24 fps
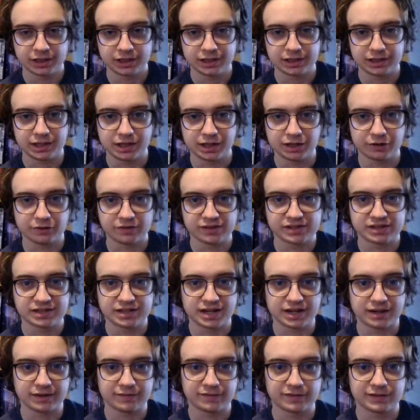You know, it's
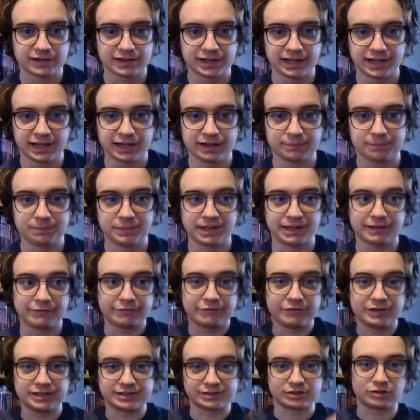not like big
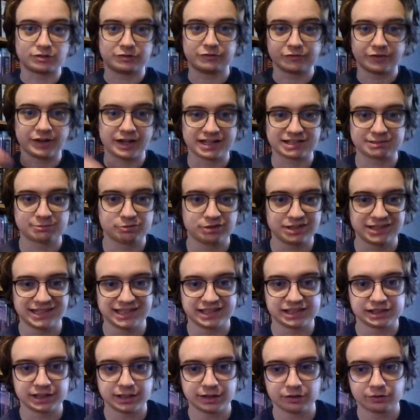physical fights between
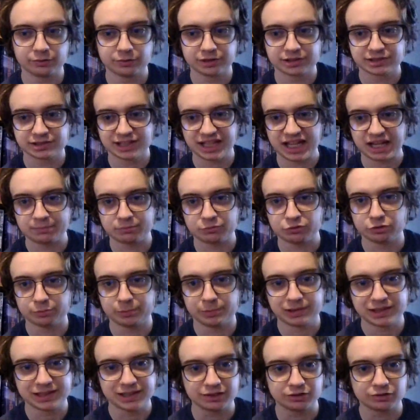each other. It's a lot more
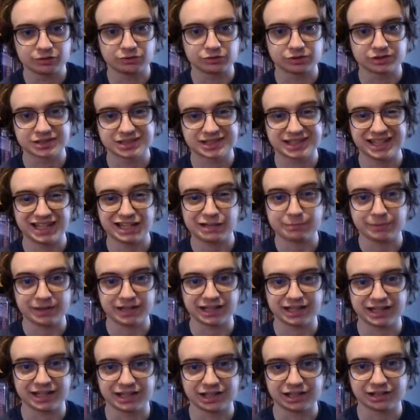political
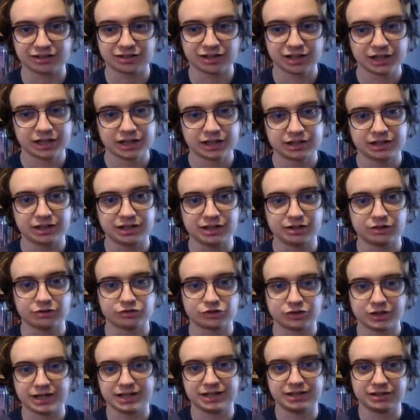scheming and, you know,
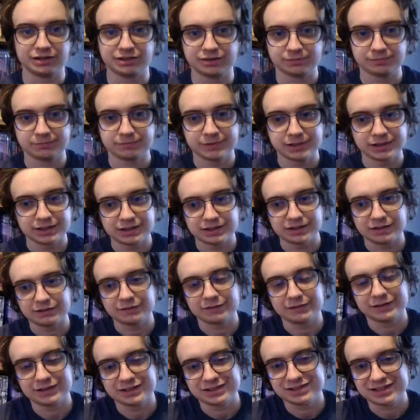trying to
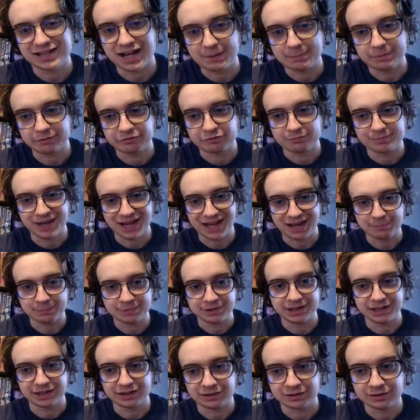stop it from
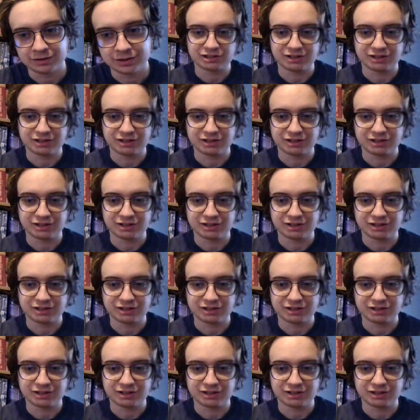happening.